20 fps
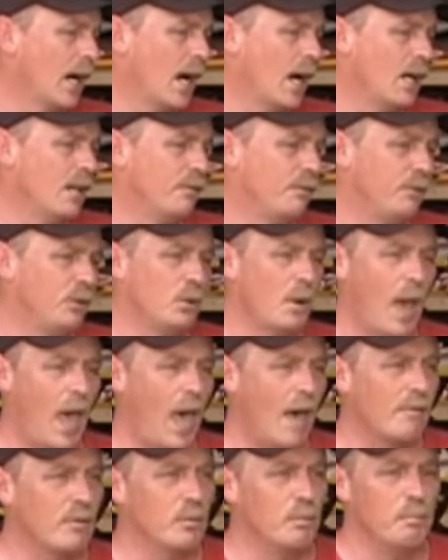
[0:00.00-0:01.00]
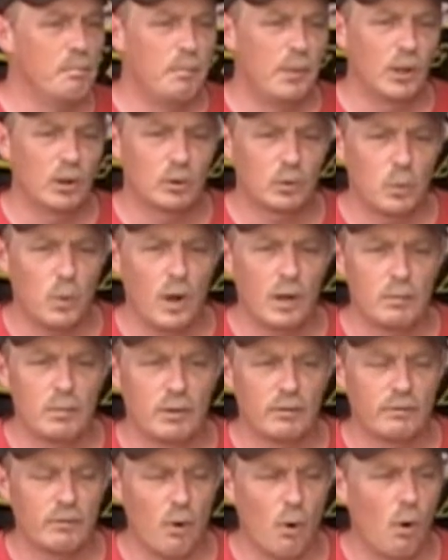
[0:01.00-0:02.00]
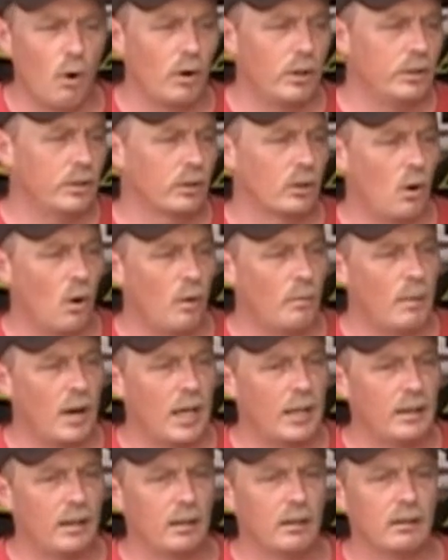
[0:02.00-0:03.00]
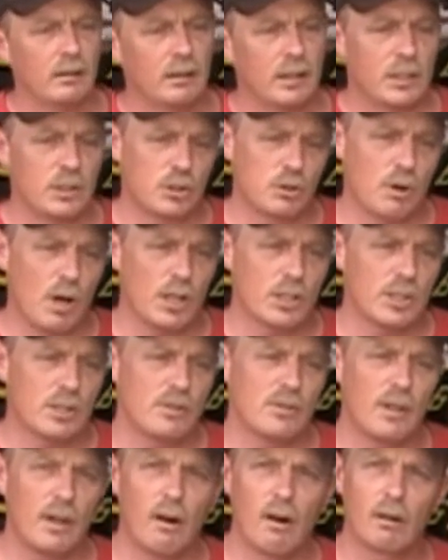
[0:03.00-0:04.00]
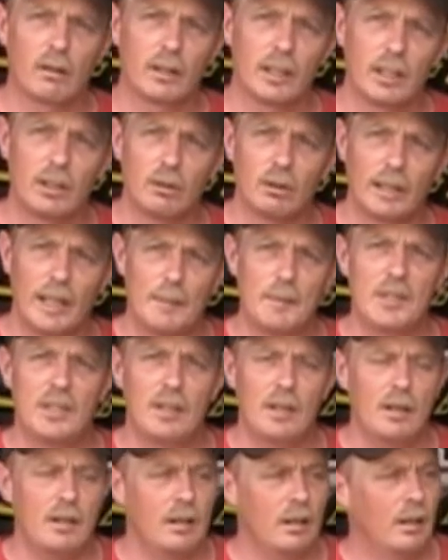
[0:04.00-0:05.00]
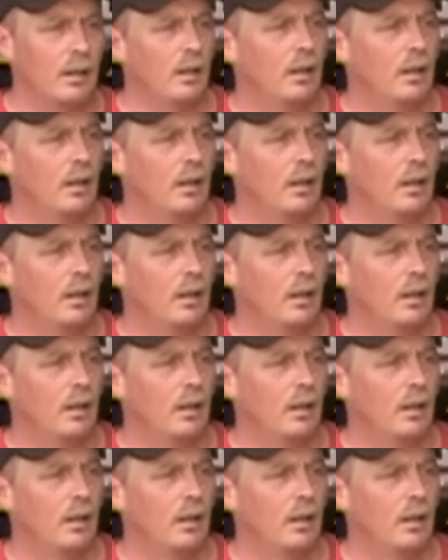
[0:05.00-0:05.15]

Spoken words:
If you haven't built one before and you're going by the instructions, they are a little limited.